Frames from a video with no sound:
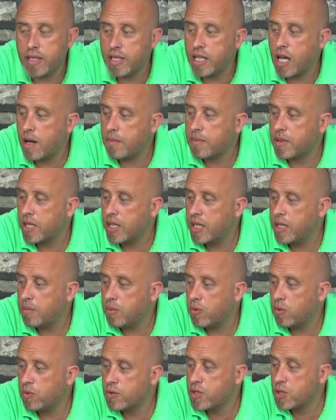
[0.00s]
the
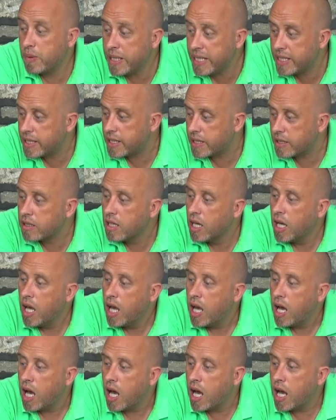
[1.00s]
upkeep or tweaking
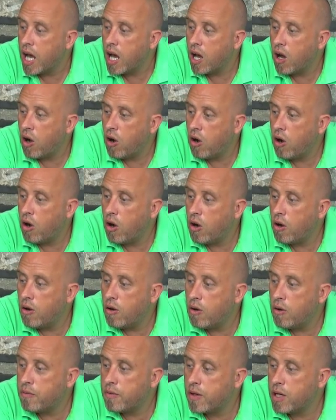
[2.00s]

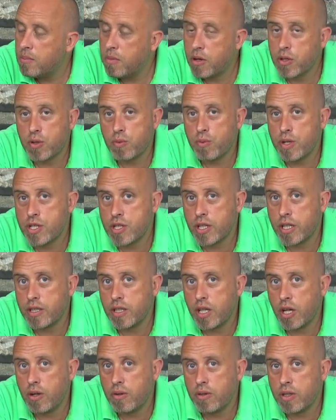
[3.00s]
of a model which I
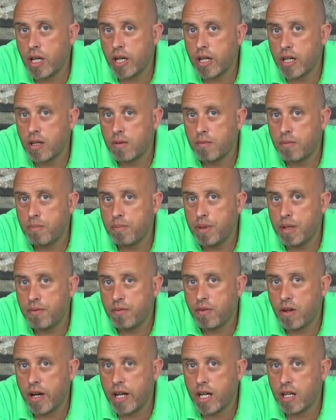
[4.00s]
know that I'm going to be
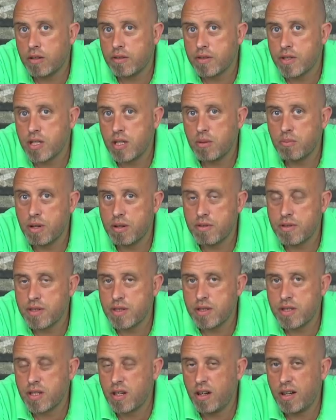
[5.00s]
flying long term, whereas
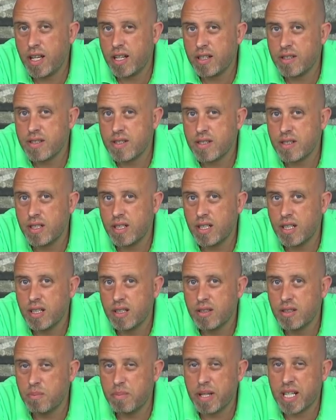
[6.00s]
the
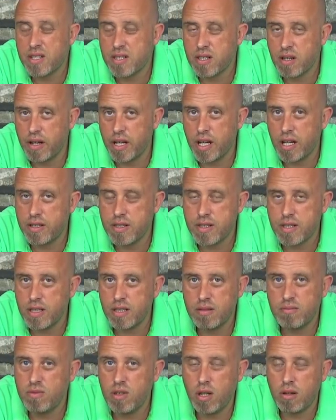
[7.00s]
Skyhunter, the big
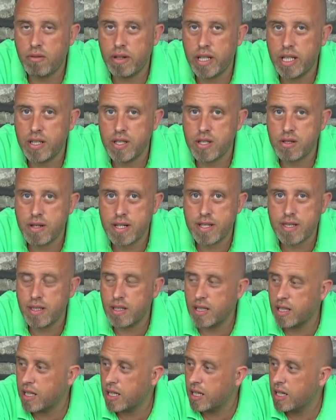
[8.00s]
Skyhunter, not really
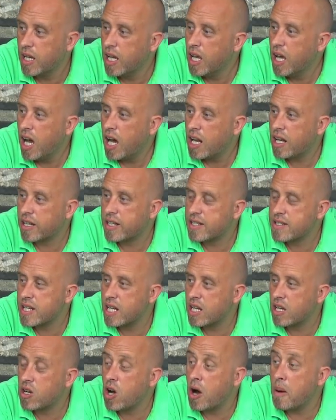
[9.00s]
interested in it. Like I
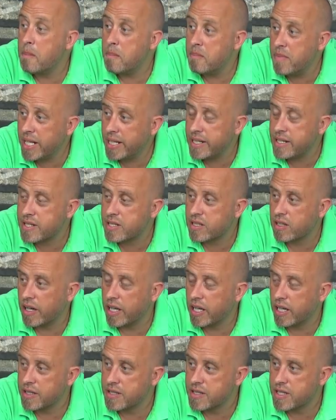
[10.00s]
said, I've got a mini
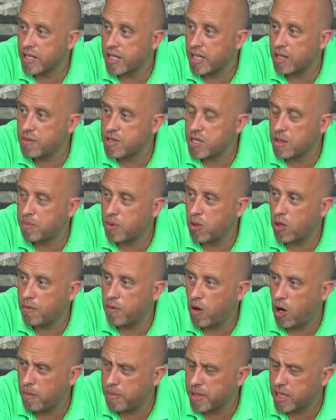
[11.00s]
Skyhunter here, which I bought
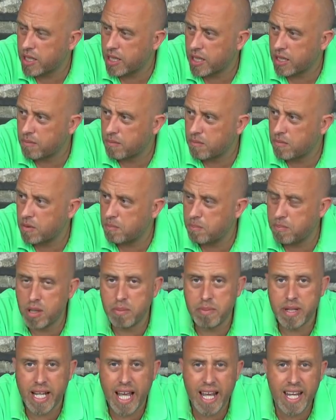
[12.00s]
off Hobby King, good
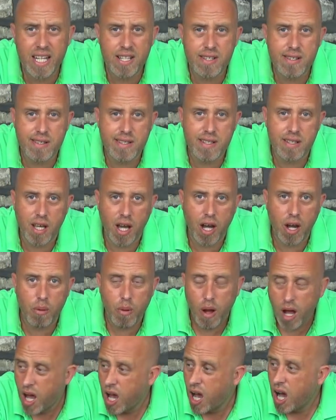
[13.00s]
blooming ages
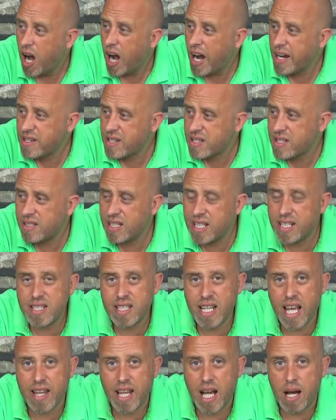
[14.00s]
ago. I just need
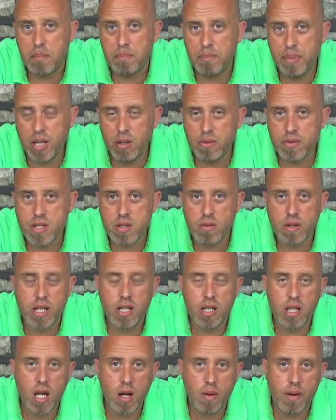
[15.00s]
to get that built so I
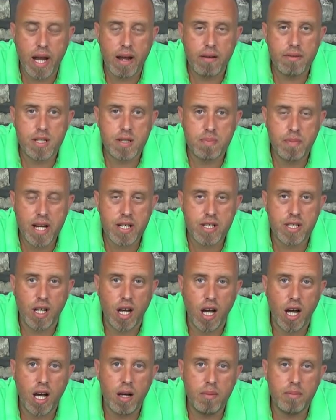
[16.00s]
can go out and smash
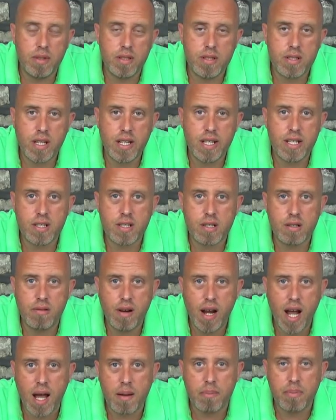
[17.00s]
it up and say it's
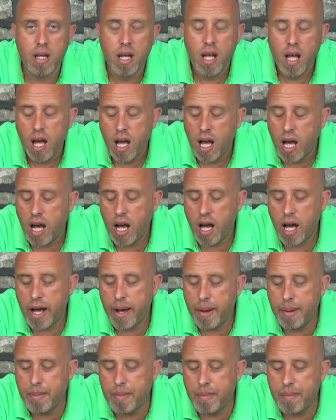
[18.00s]
crap,
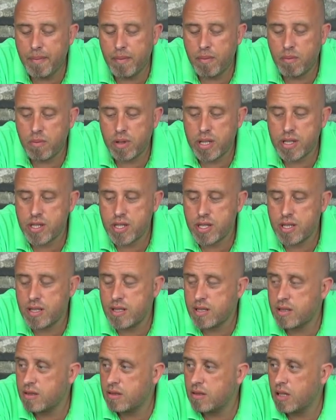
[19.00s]
which
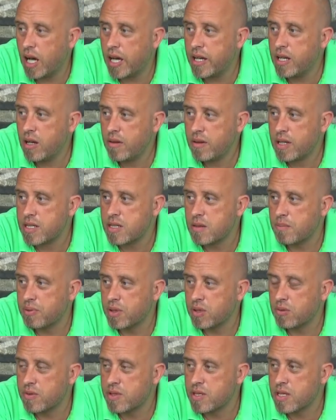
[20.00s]
is... I know that's a
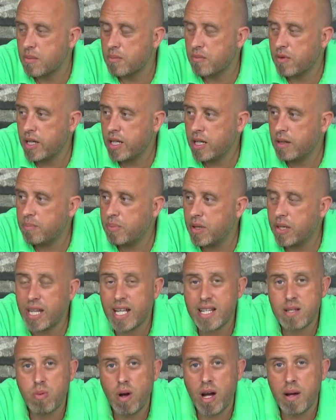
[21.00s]
brutal summary, but
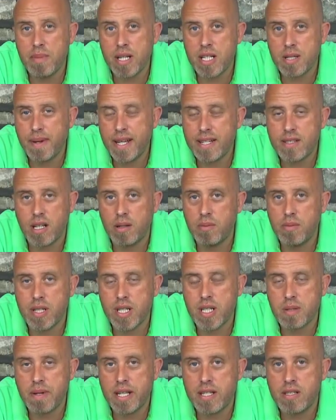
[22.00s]
that's what I'm expecting. I'm not
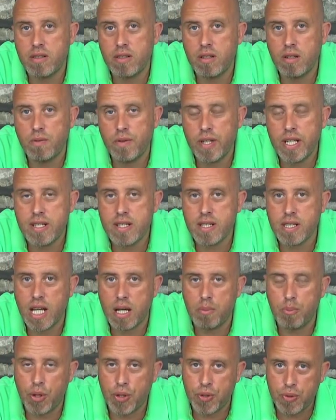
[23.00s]
expecting good things of
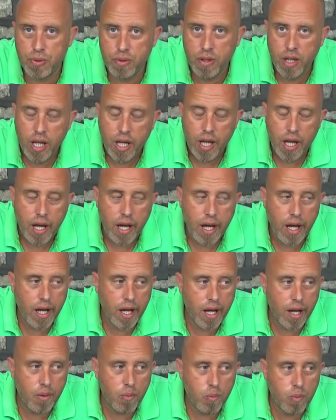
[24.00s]
that model.
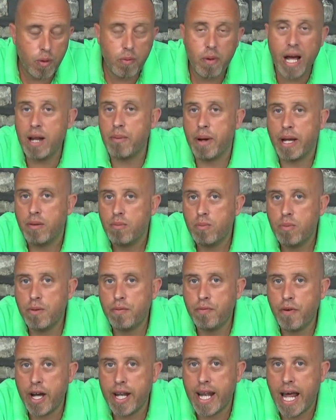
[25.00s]
Well, anyway,
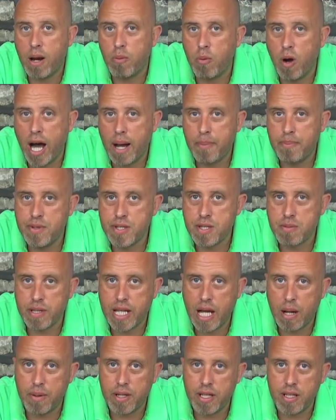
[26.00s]
we'll find out what happens
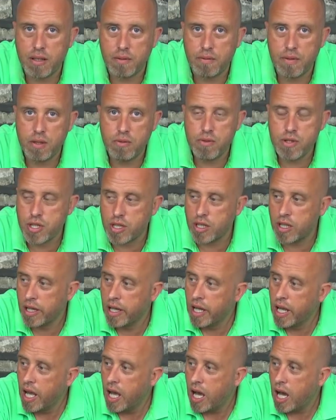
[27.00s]
with that one in the
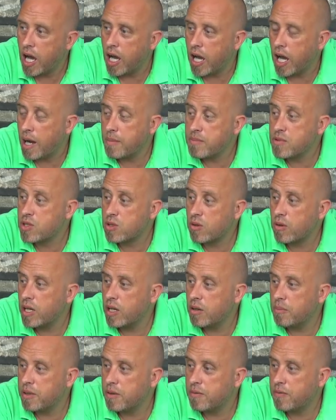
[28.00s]
future. I'm sure
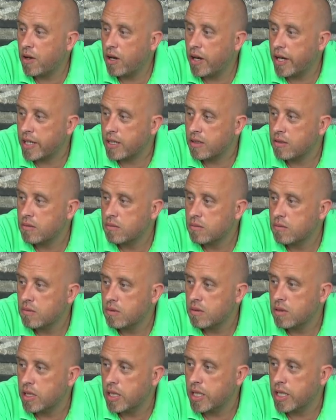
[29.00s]
it'll be
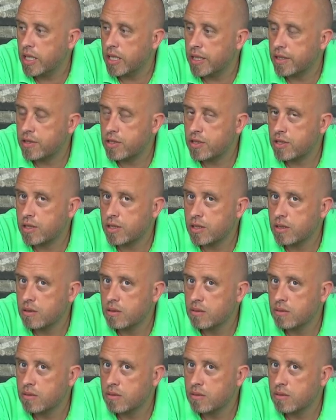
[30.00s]
fine-ish.